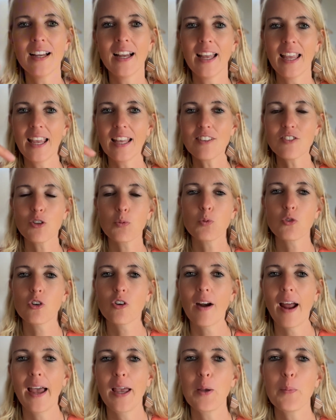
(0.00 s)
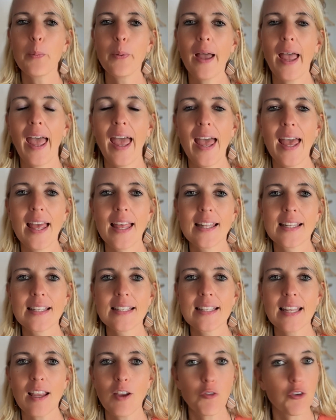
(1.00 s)
hit subscribe,
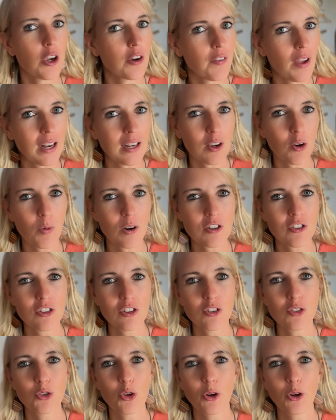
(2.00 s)
and if you have any questions,